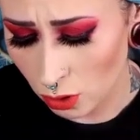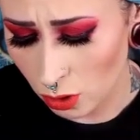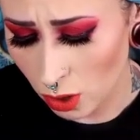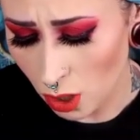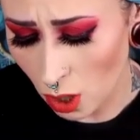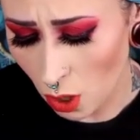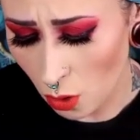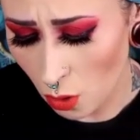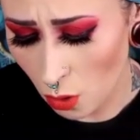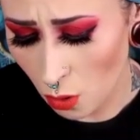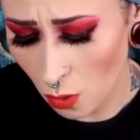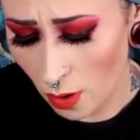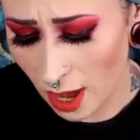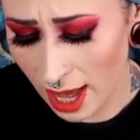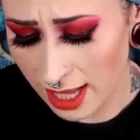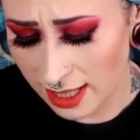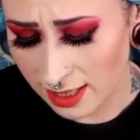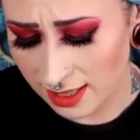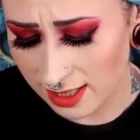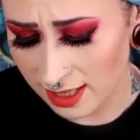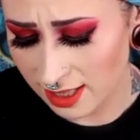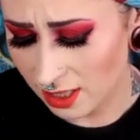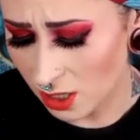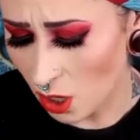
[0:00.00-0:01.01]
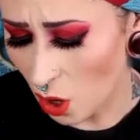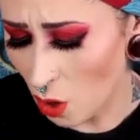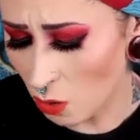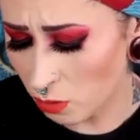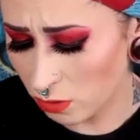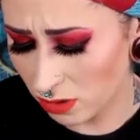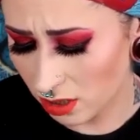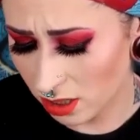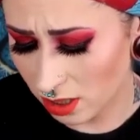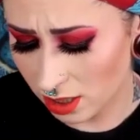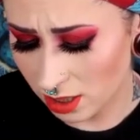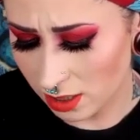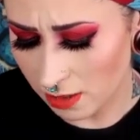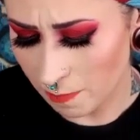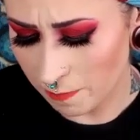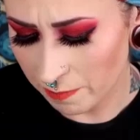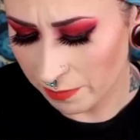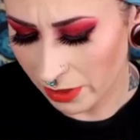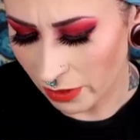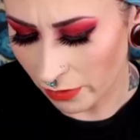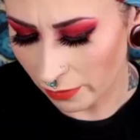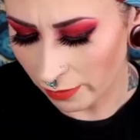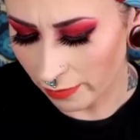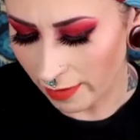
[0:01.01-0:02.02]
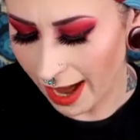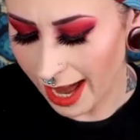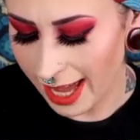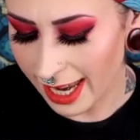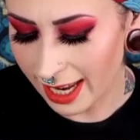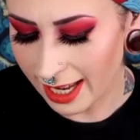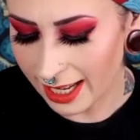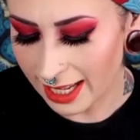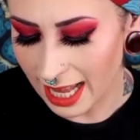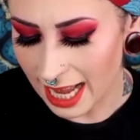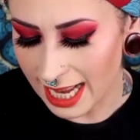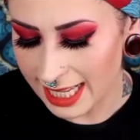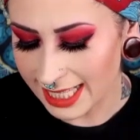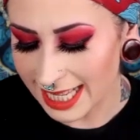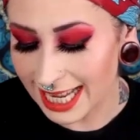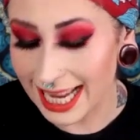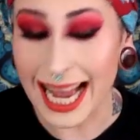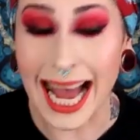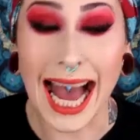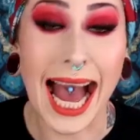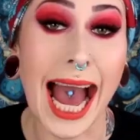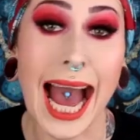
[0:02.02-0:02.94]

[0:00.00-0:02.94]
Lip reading: Goetz Revitalizing